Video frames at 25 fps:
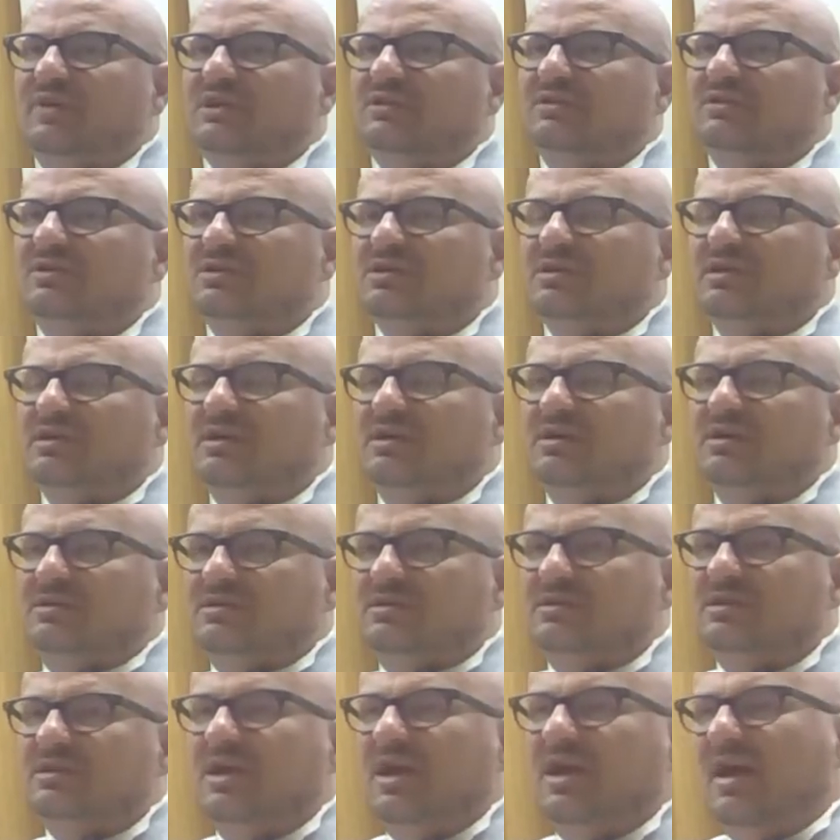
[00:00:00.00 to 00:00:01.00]

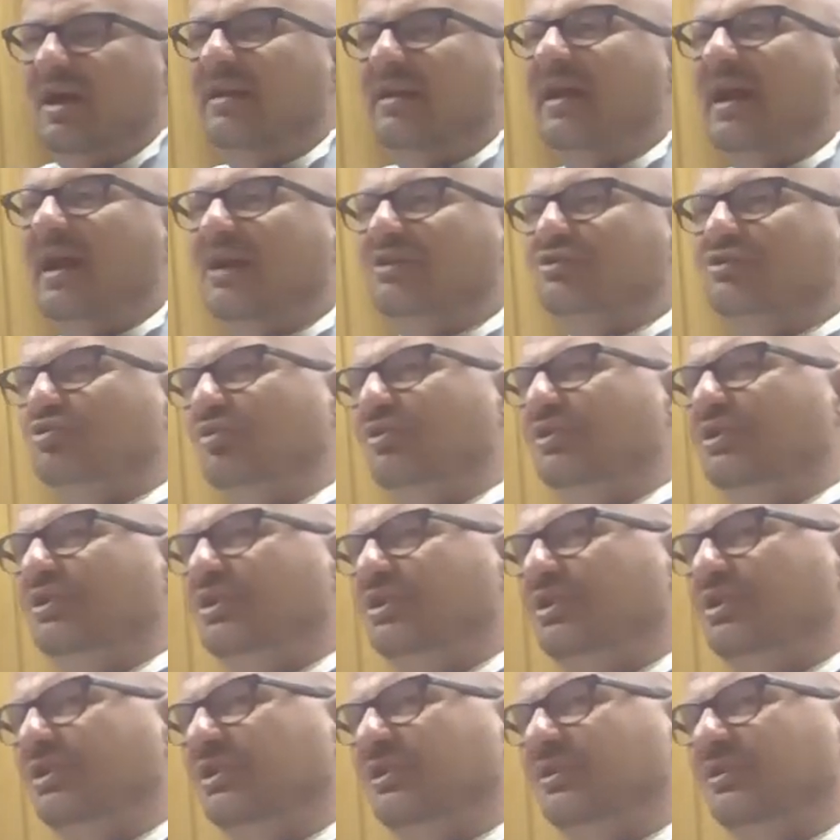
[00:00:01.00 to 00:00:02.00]
discuss. And actually
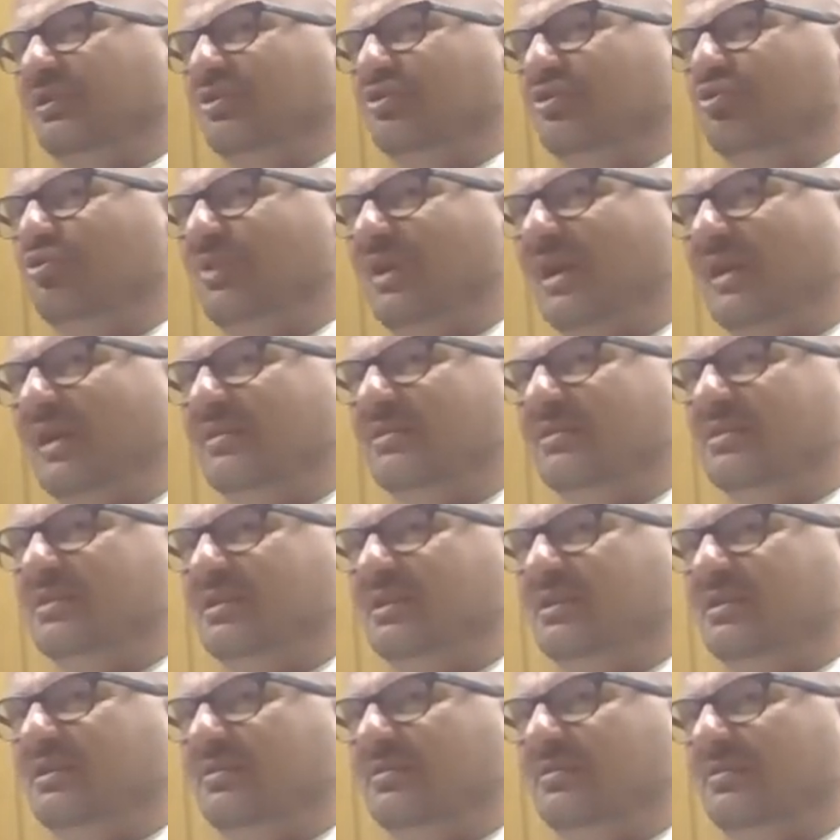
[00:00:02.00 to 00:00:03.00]
here you can
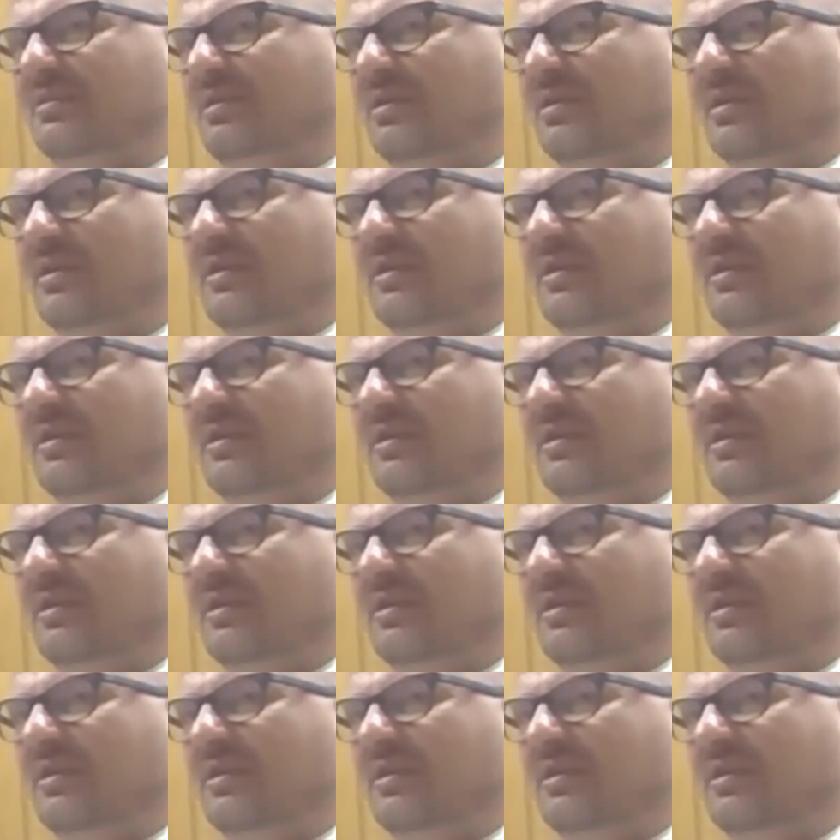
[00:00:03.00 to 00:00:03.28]
see